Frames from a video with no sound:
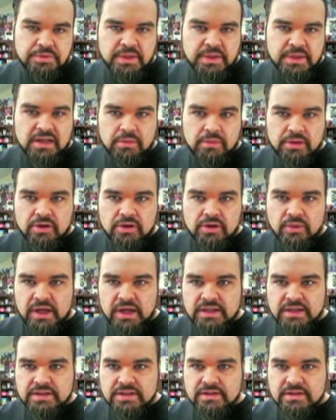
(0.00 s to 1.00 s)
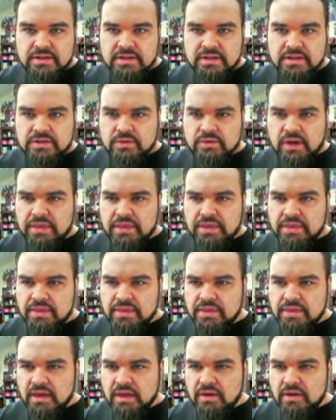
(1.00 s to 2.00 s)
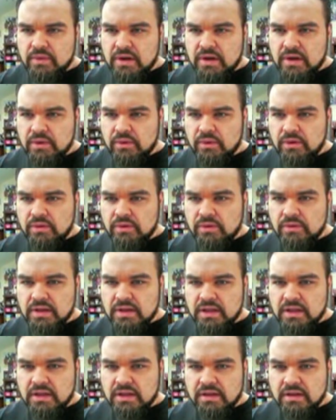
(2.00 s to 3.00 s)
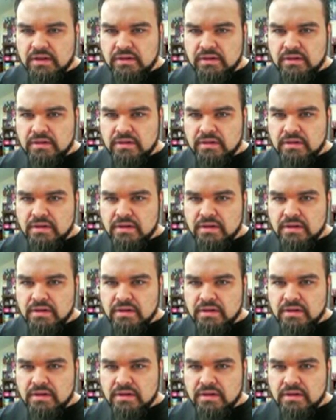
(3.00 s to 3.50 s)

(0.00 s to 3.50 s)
BWS is, I think, what I wrote in.